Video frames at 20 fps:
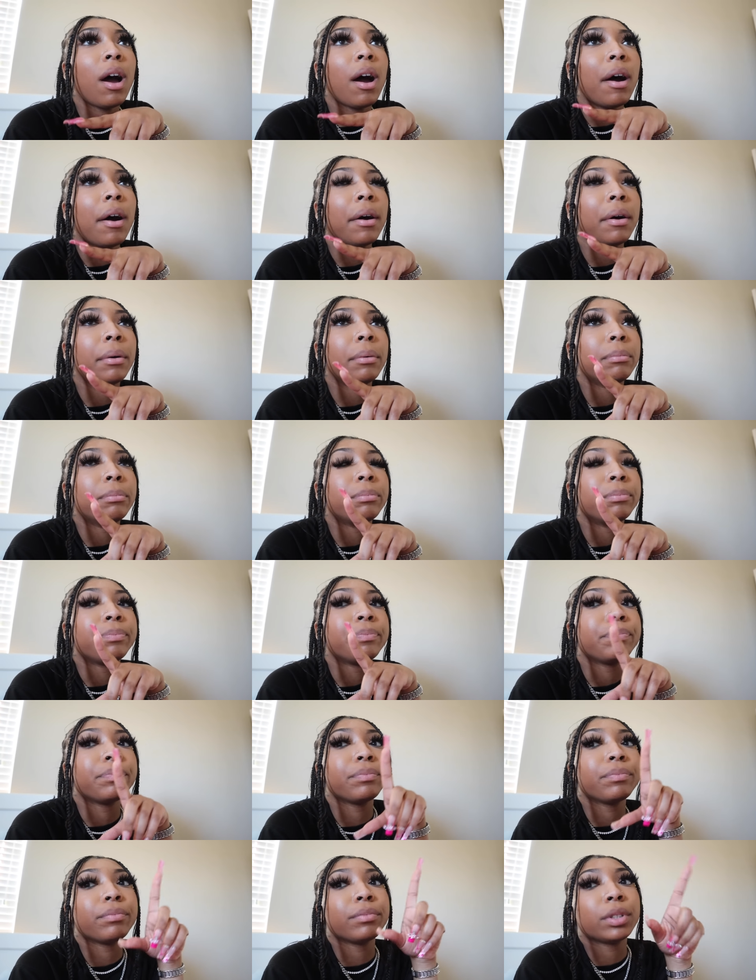um,
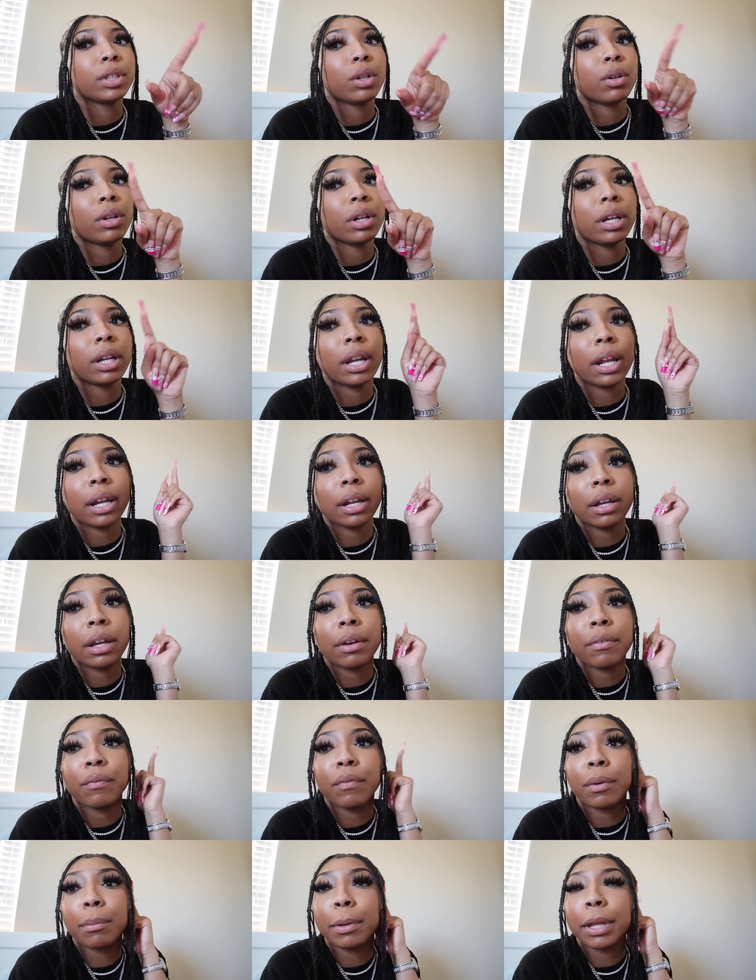to go to
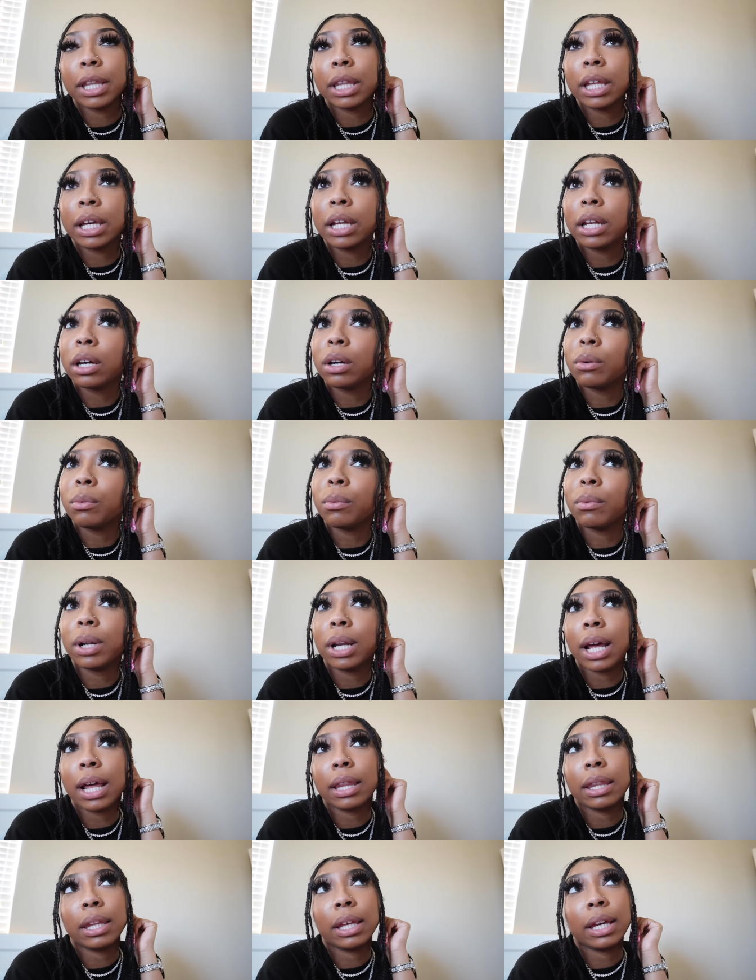Connecticut from Atlanta
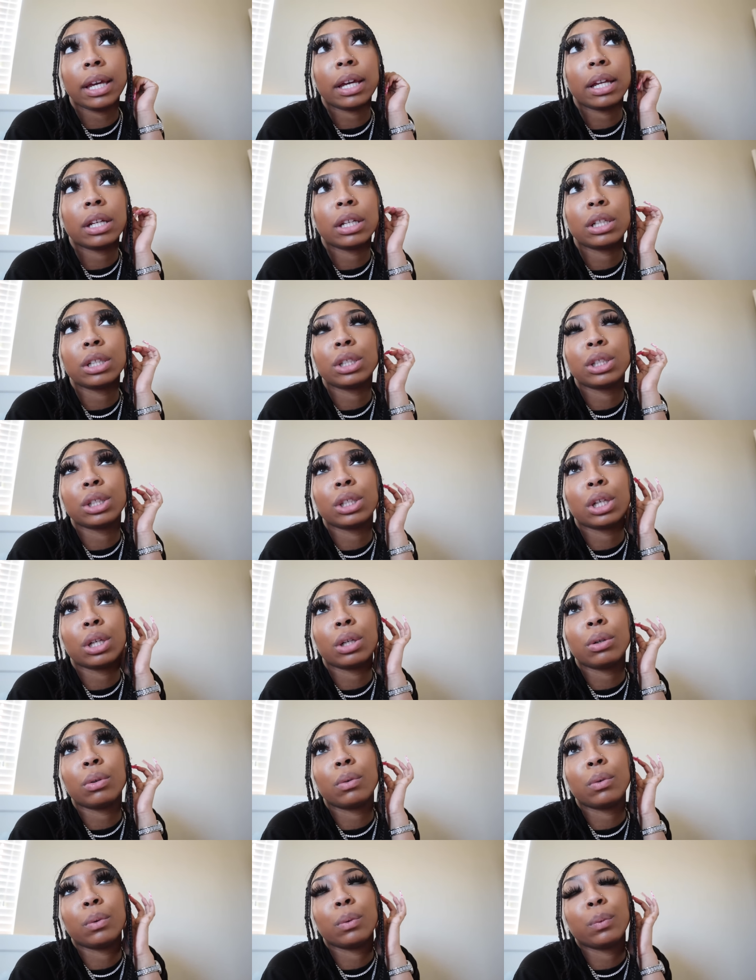when I land.
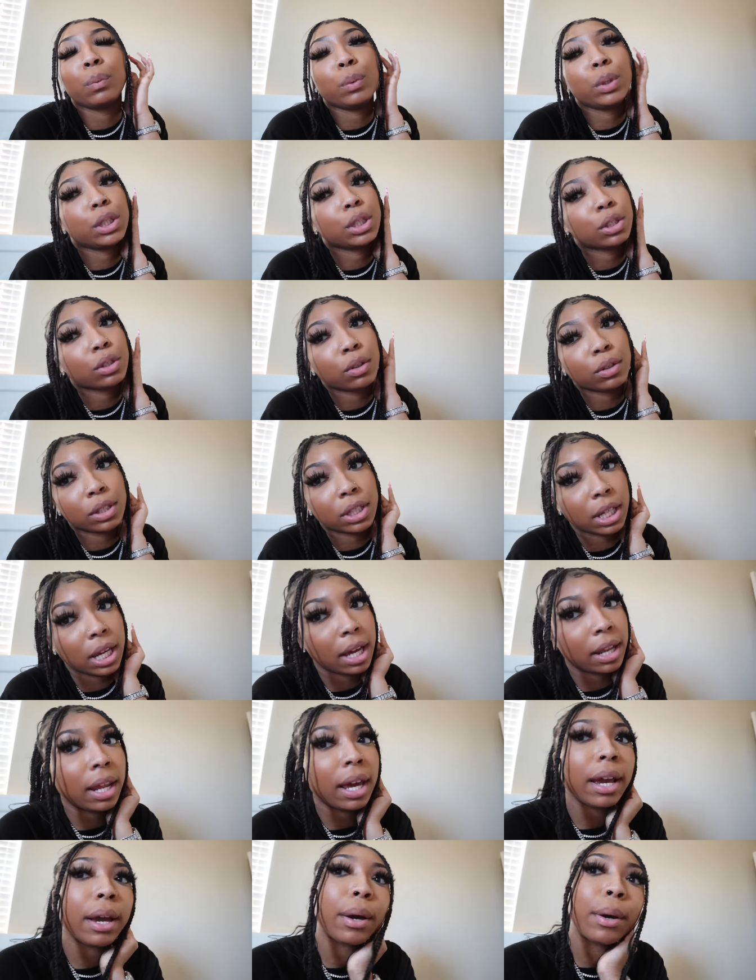So we just gonna see
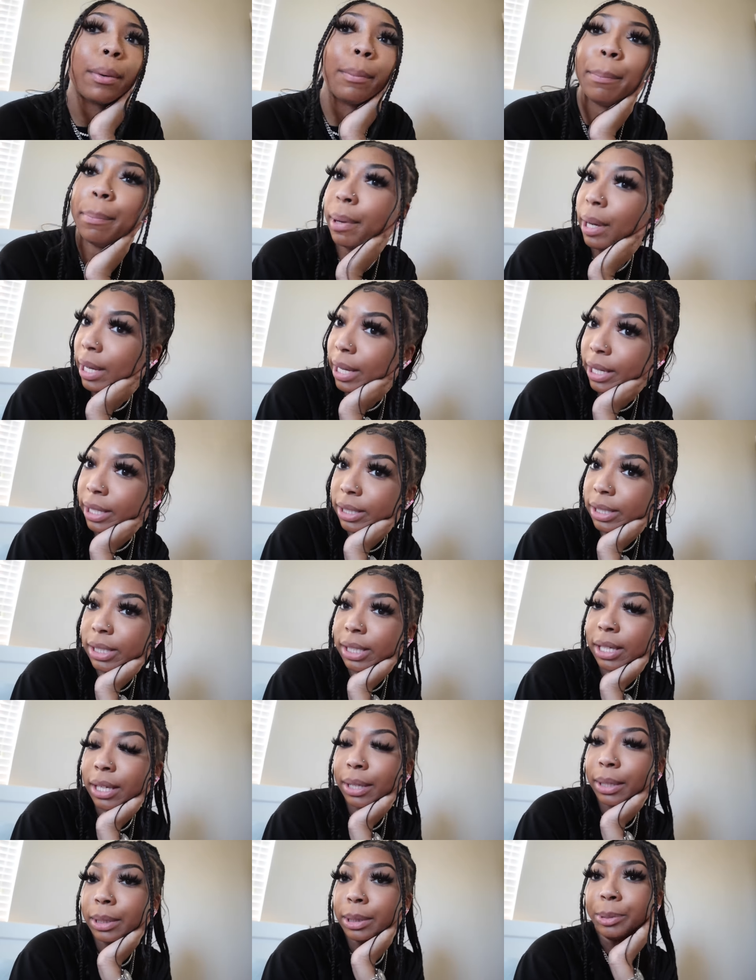how that go.
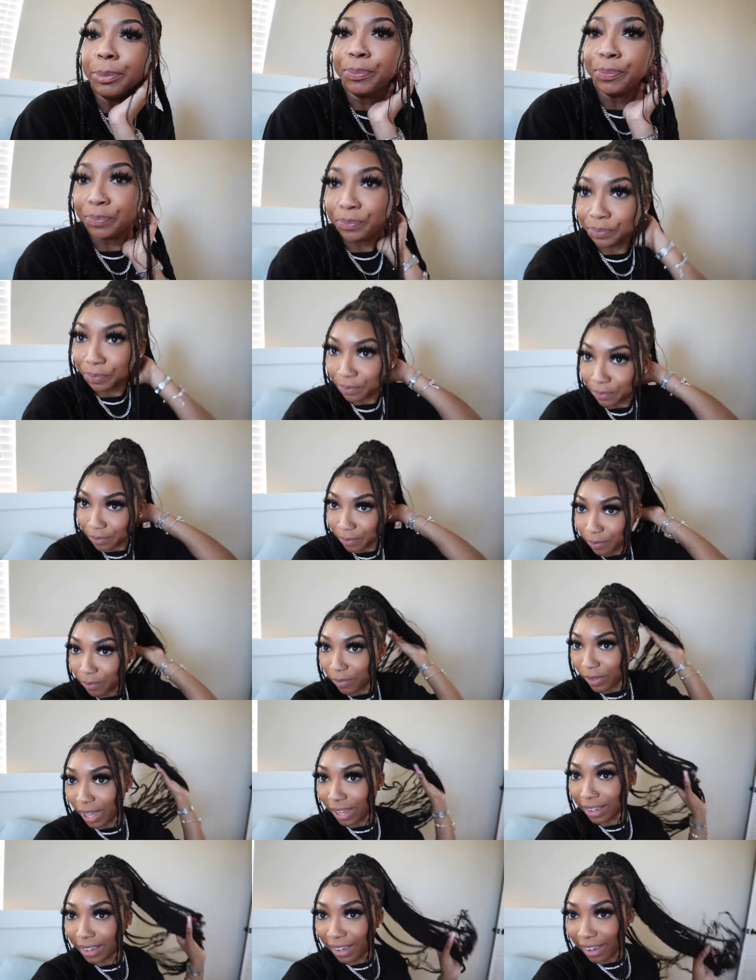But
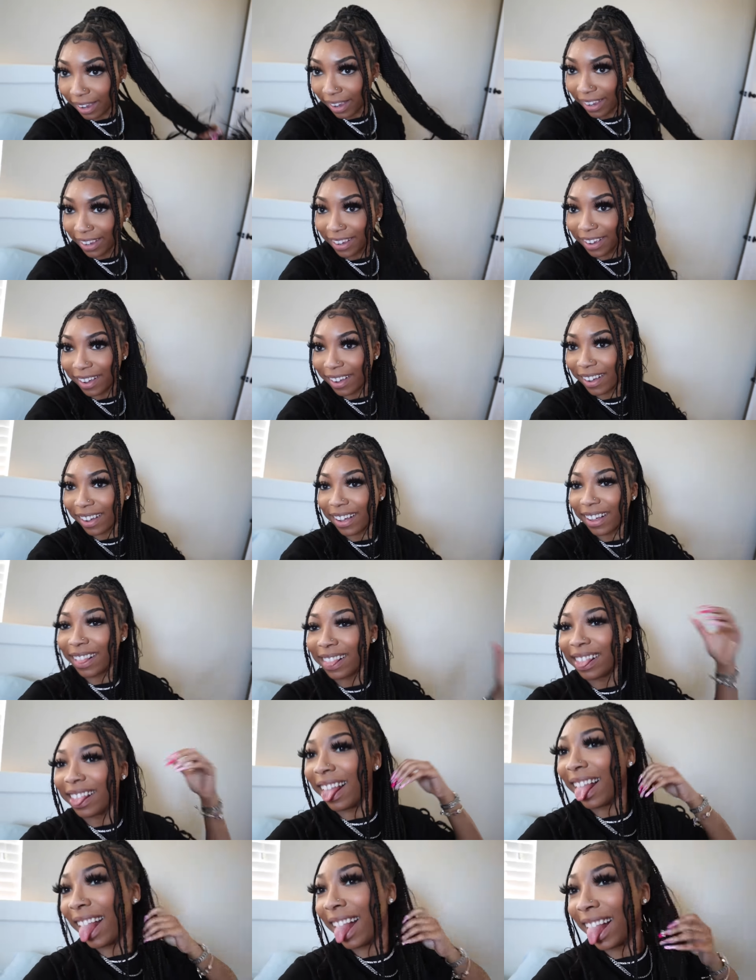yeah,
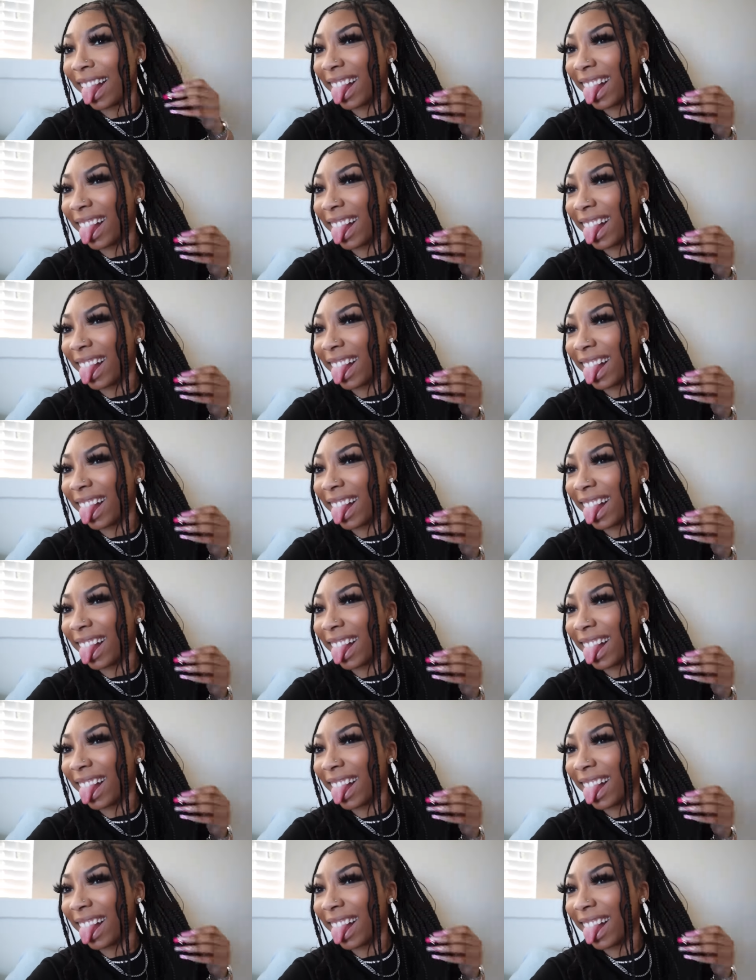y'all.